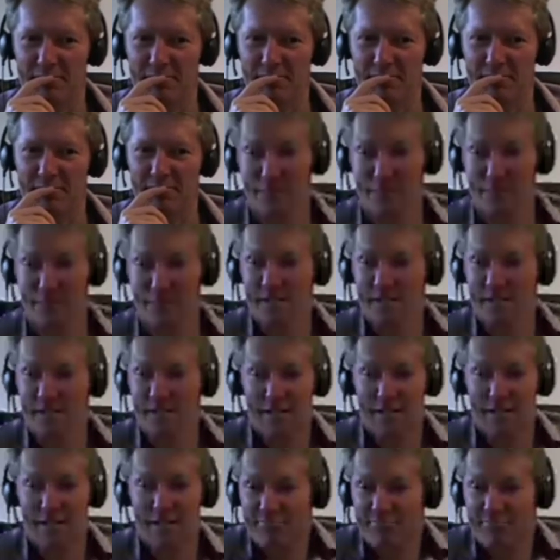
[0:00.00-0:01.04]
when I
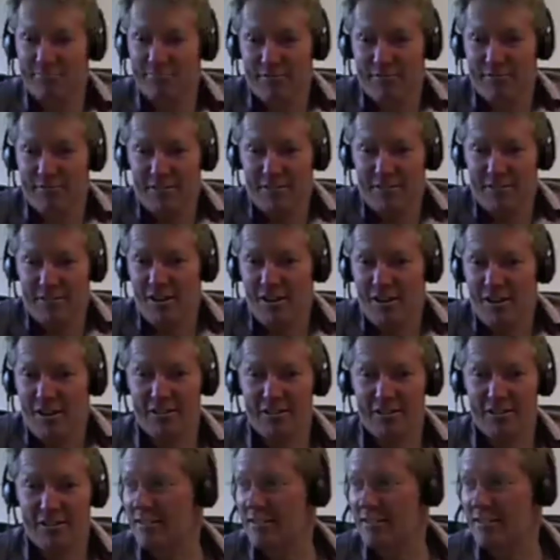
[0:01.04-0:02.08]
was a kid,
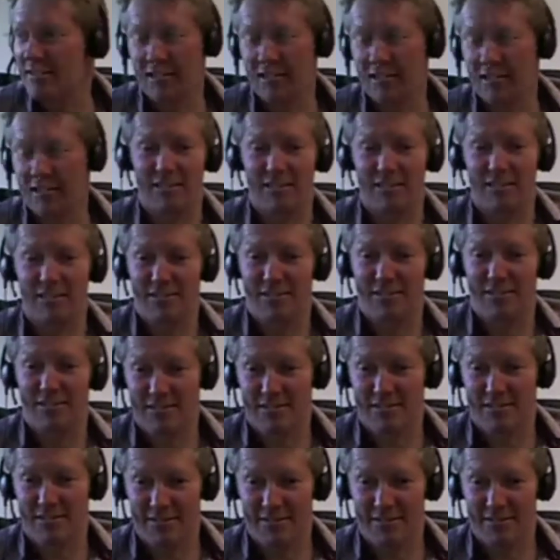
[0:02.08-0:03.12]
yoga didn't
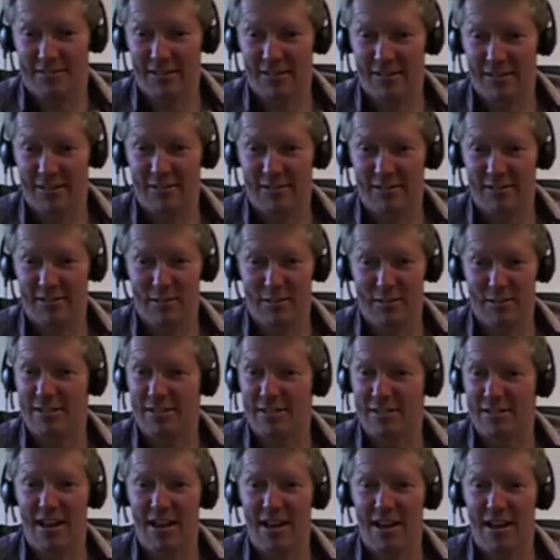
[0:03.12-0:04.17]
exist. In my
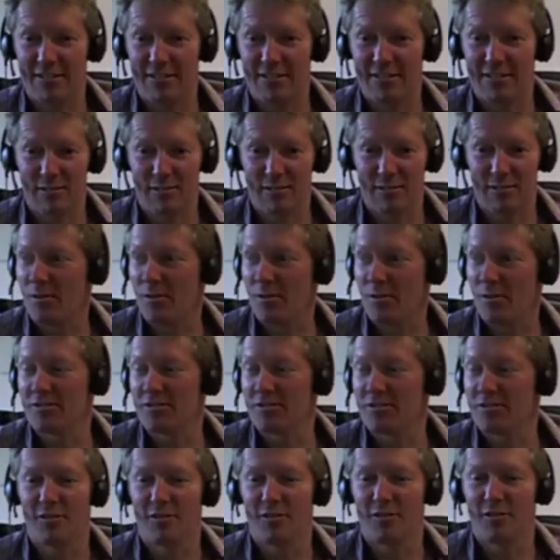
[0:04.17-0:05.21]
town, there was
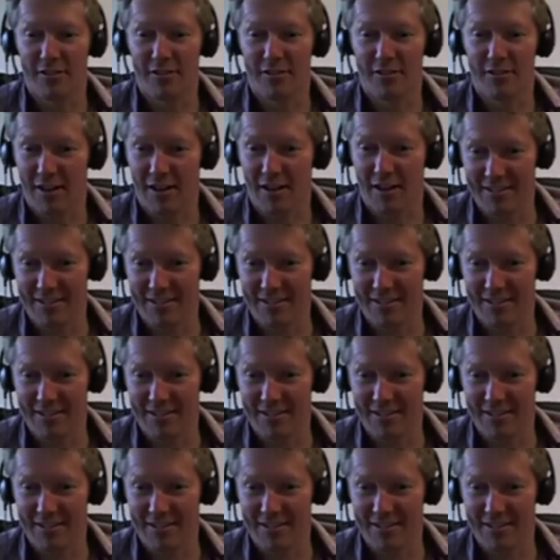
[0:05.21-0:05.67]
no yoga.